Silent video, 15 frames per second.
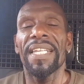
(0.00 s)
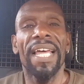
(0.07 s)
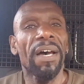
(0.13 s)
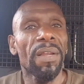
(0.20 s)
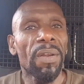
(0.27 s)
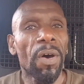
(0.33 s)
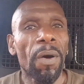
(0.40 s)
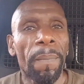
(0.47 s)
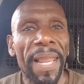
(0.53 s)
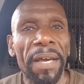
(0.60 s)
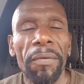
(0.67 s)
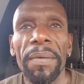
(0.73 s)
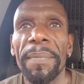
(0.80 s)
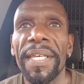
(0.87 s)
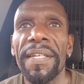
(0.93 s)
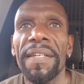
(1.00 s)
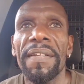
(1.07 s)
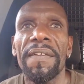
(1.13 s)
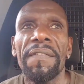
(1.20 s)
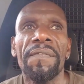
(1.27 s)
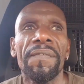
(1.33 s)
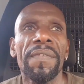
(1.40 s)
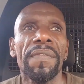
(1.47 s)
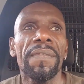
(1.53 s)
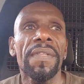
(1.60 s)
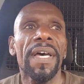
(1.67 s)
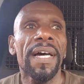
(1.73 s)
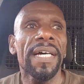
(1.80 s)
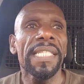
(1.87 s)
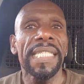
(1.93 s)
Now, a lot of black women
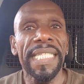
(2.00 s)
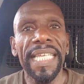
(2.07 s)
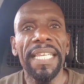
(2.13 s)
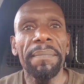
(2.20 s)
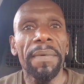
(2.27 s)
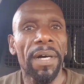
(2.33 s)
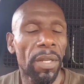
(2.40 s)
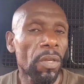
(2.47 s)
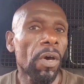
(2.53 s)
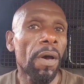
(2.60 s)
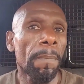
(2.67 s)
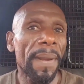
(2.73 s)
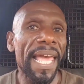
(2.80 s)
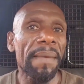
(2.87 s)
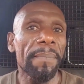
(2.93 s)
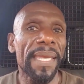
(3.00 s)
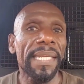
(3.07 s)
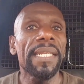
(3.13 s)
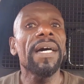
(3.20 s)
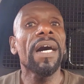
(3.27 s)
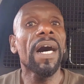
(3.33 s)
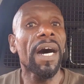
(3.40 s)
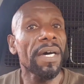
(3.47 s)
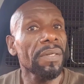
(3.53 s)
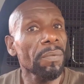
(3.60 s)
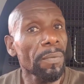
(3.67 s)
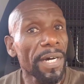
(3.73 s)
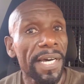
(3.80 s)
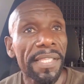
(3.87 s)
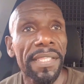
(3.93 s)
deem a lot of black men
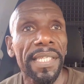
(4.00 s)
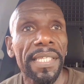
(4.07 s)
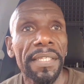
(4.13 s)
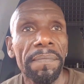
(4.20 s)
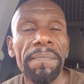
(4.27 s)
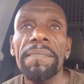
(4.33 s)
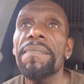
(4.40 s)
unworthy.